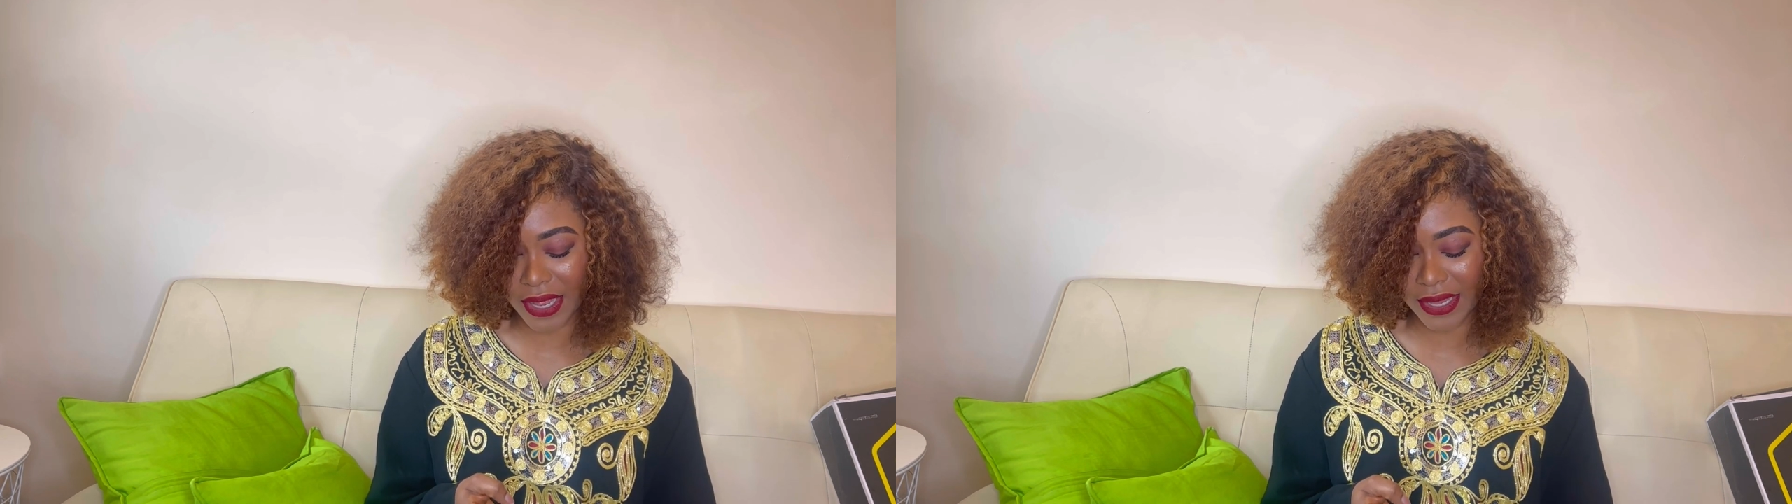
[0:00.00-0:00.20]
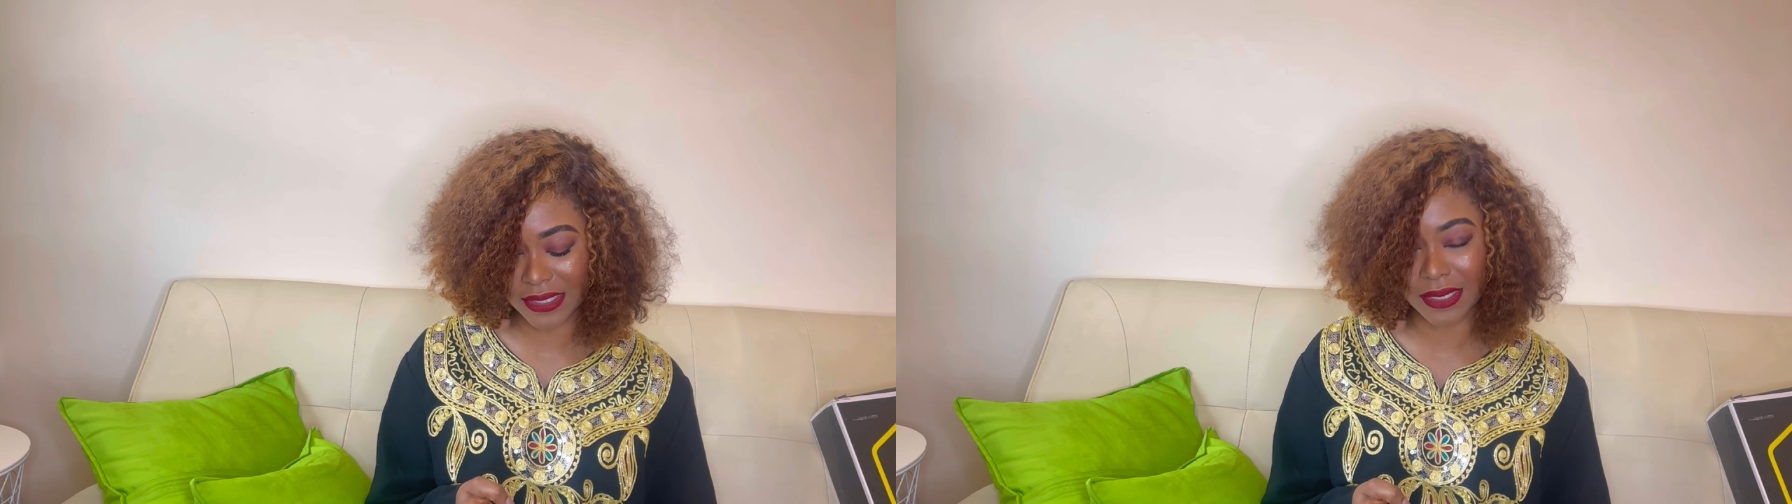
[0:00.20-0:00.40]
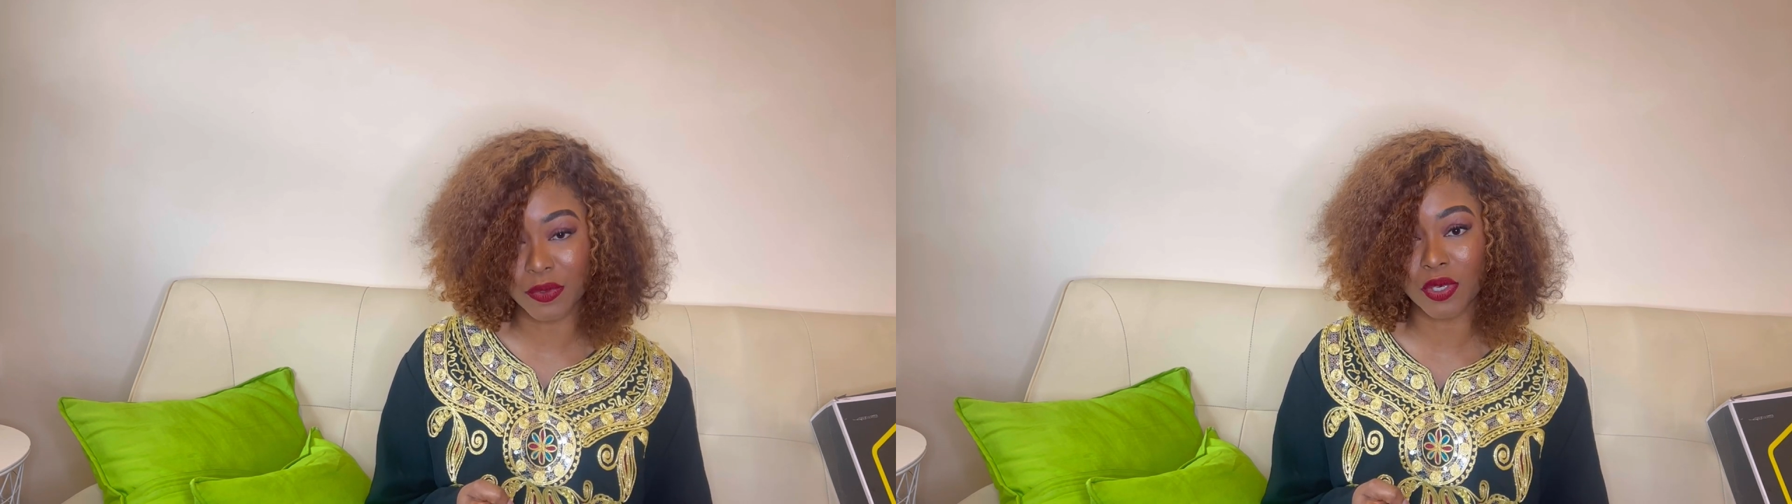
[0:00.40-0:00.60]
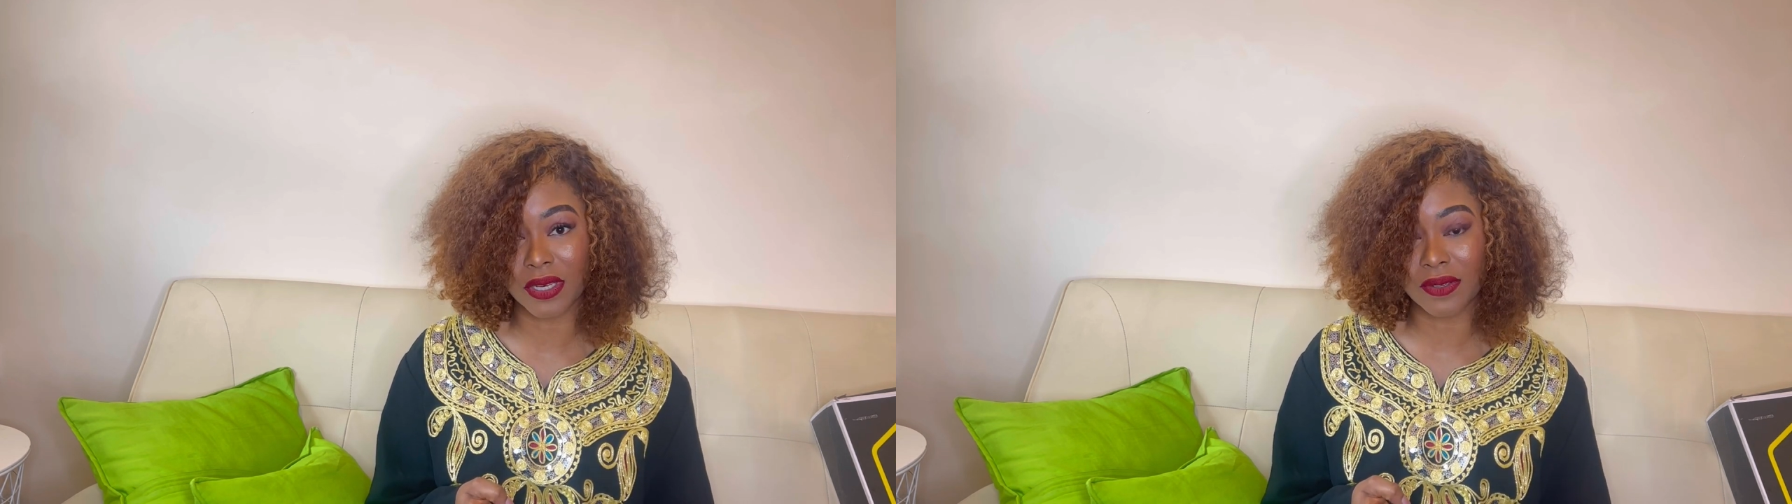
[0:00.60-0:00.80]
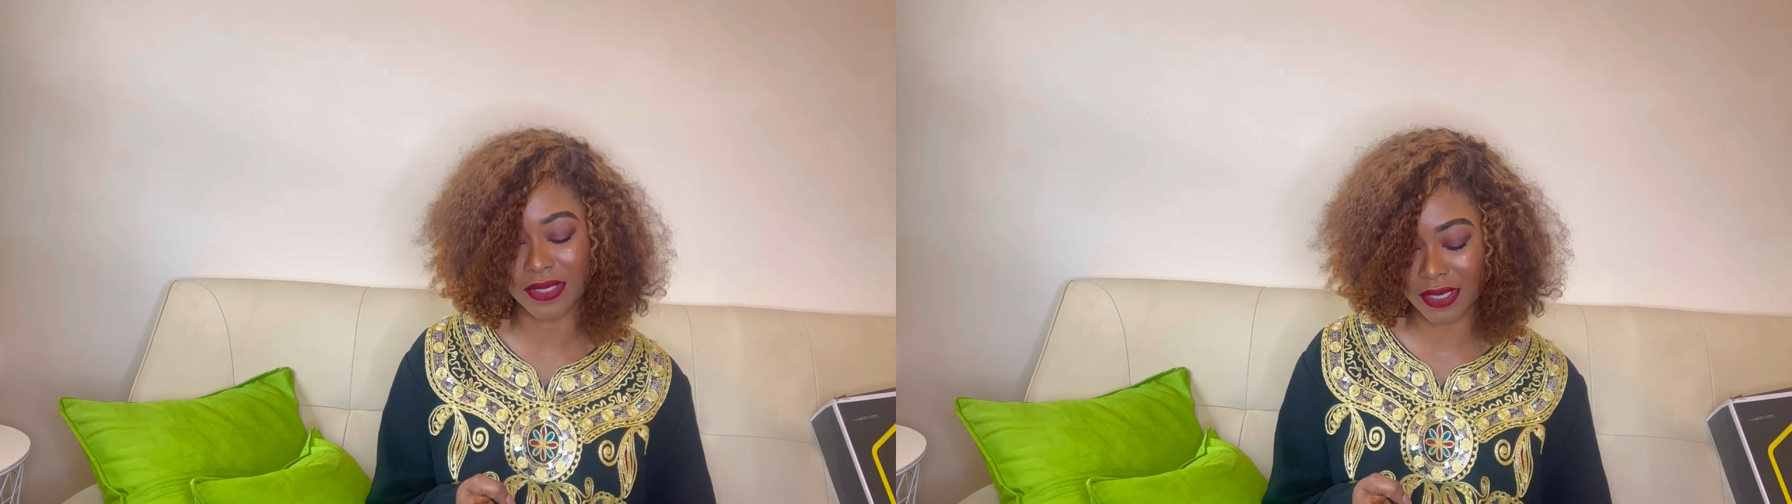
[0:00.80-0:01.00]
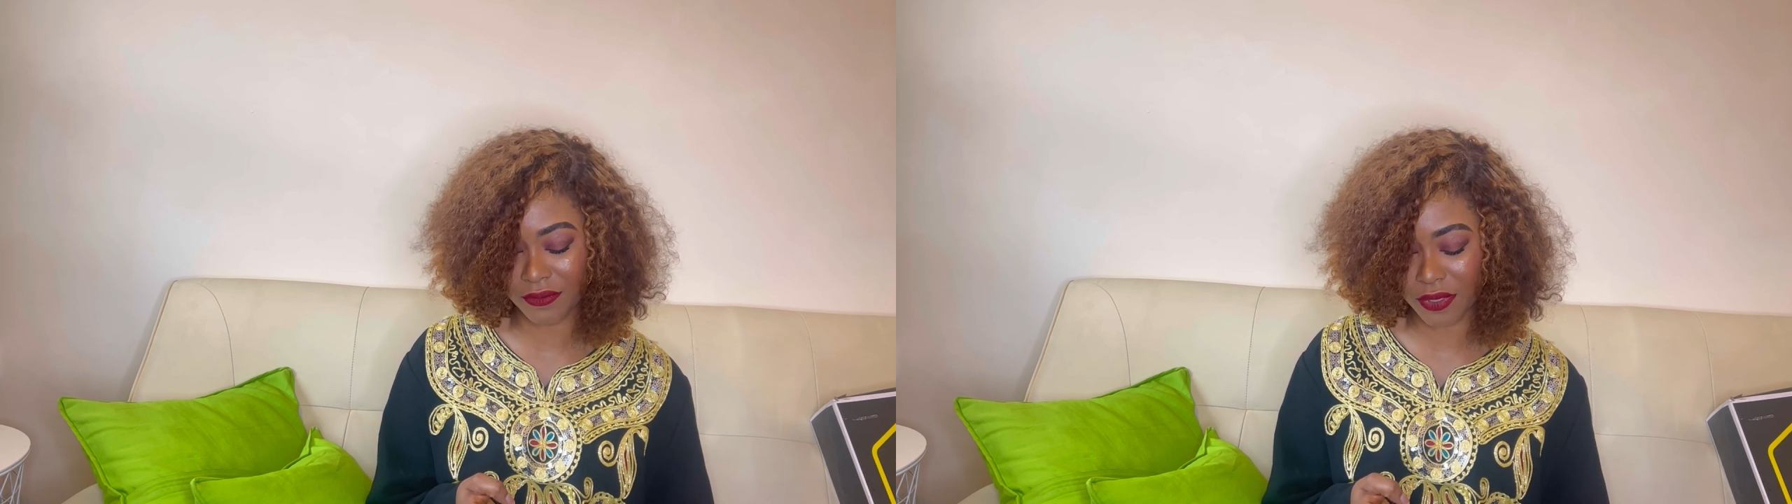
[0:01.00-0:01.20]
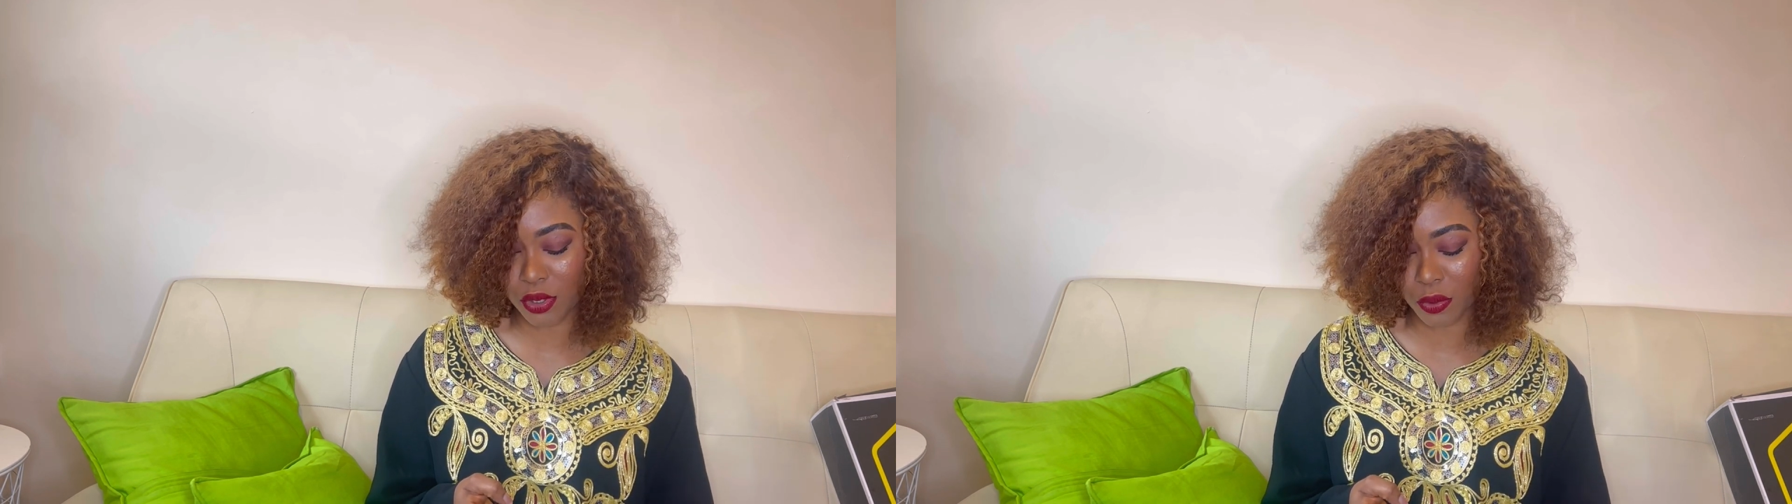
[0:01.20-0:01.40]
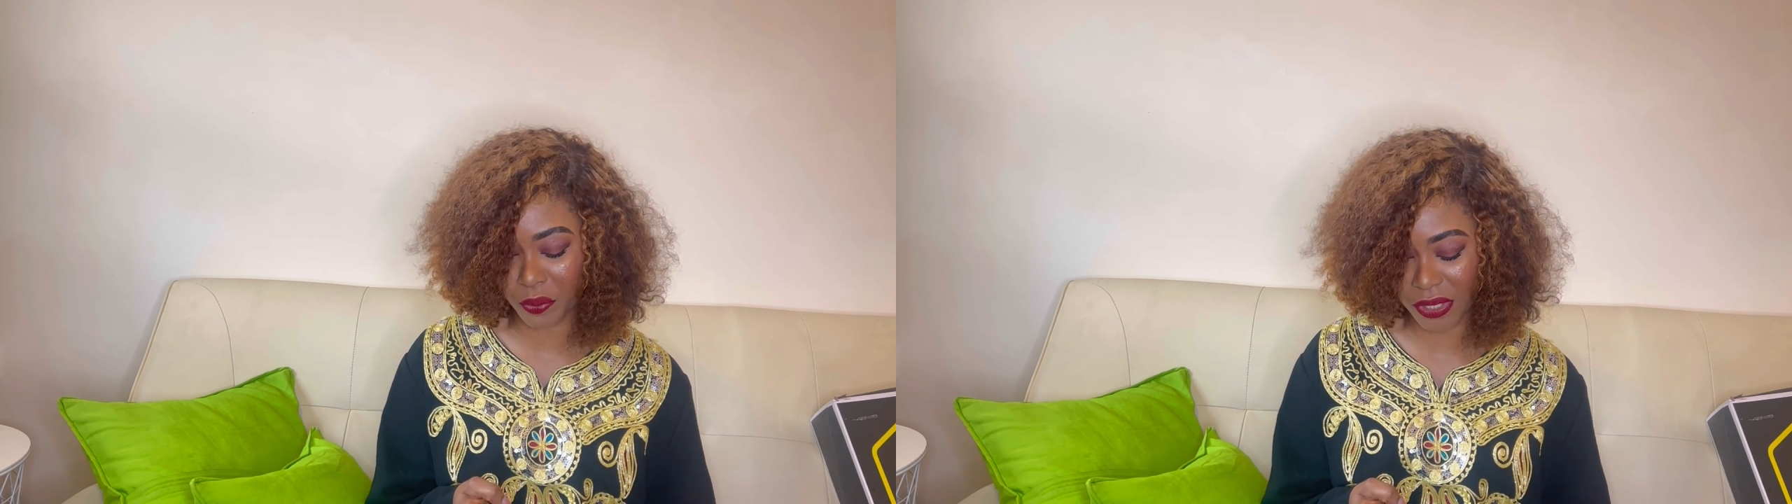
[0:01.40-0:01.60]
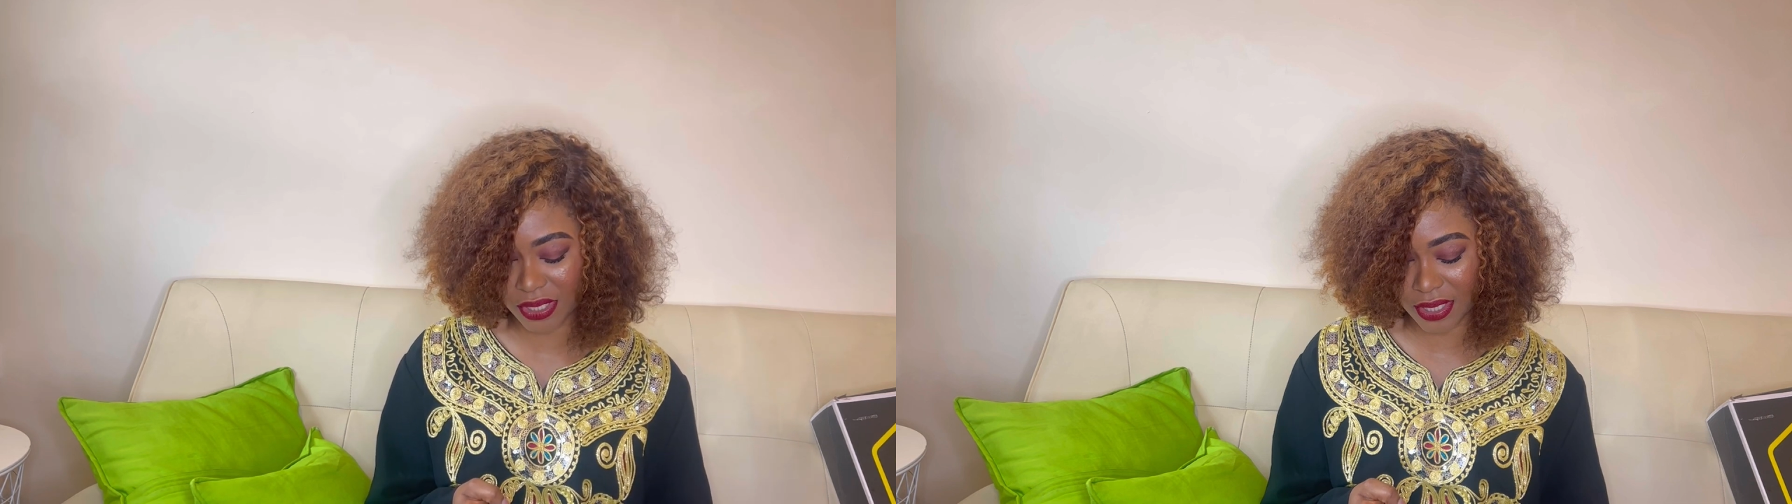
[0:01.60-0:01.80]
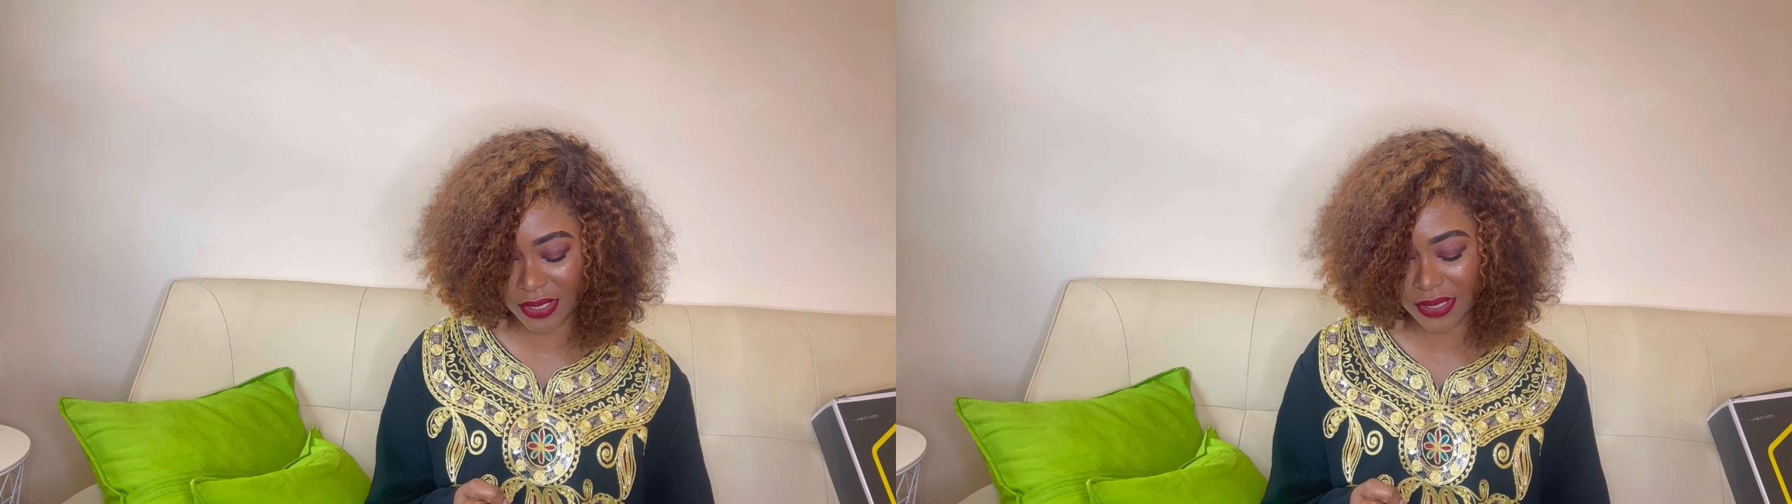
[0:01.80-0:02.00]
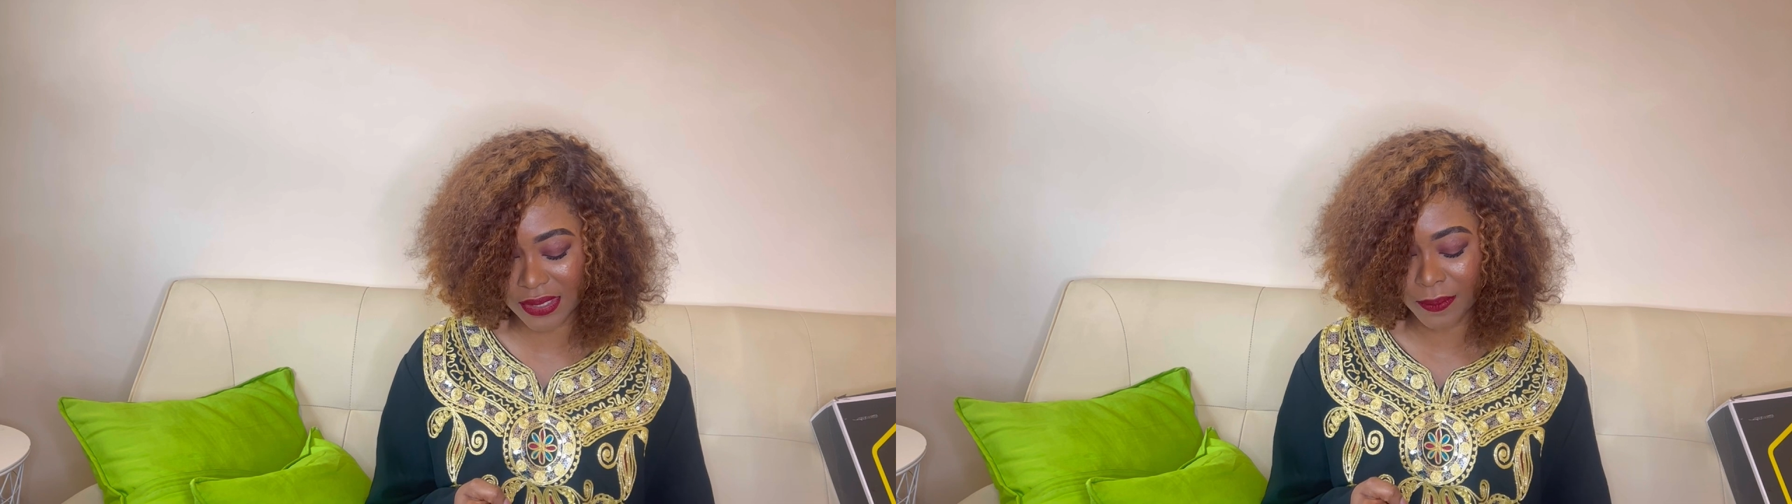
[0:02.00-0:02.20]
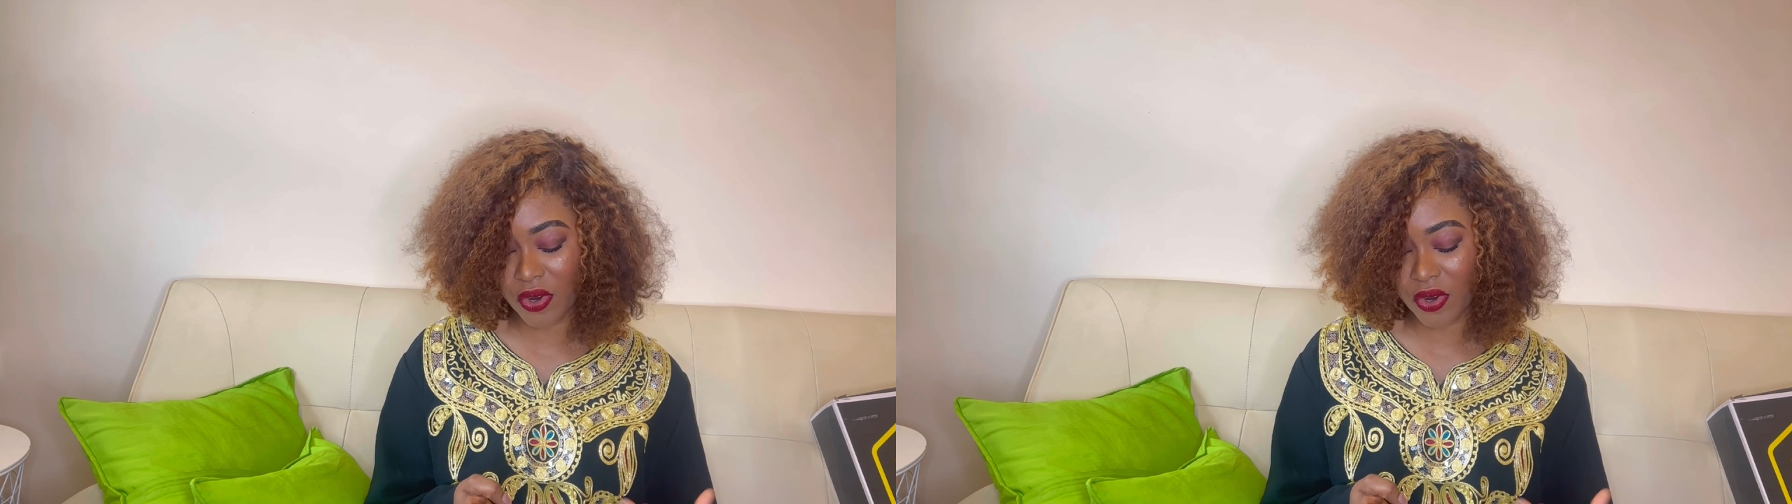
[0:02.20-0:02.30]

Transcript: exceptional service to patients,